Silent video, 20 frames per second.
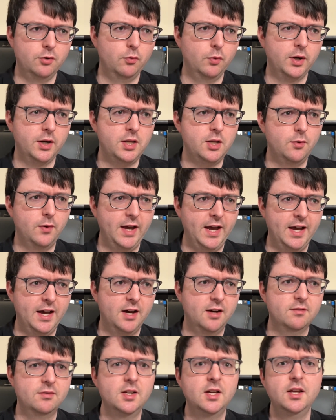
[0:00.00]
where you
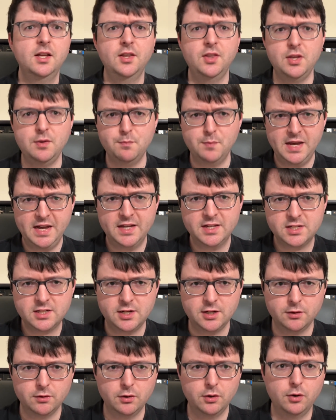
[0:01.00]
have the masked
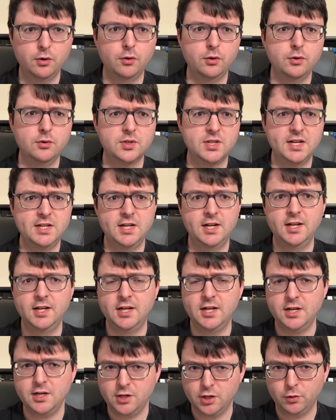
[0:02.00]
hero whose
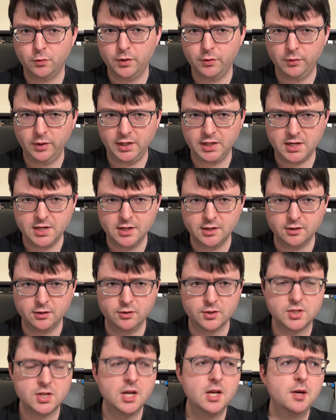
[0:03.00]
identity no one really
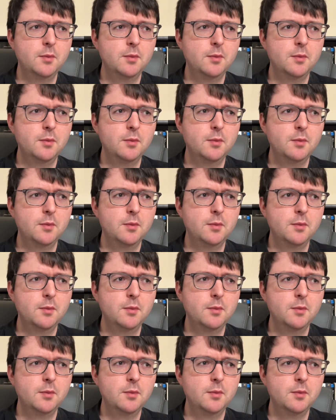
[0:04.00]
knows,